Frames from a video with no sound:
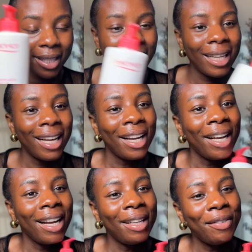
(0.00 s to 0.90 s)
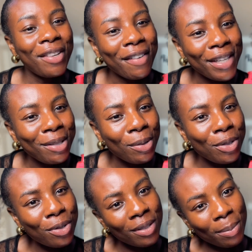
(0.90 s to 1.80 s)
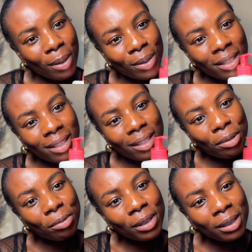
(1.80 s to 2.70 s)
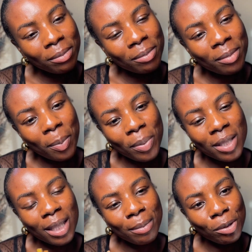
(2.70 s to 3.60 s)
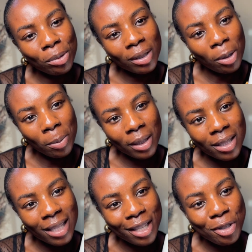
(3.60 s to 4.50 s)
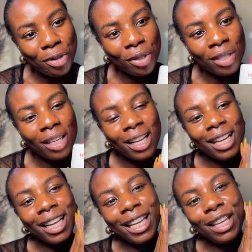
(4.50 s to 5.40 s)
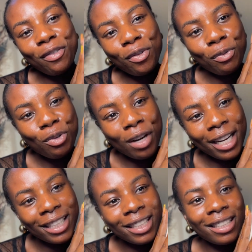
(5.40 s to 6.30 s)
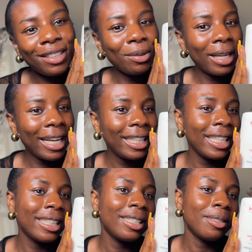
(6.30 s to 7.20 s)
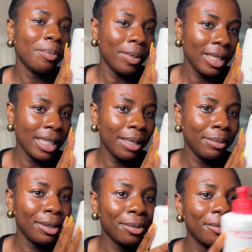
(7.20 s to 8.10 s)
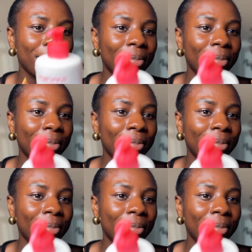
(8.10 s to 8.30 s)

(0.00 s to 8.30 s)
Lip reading: If you have any questions about this cream, please let me know in the comment section. If you've tried this, you like it, please let me know.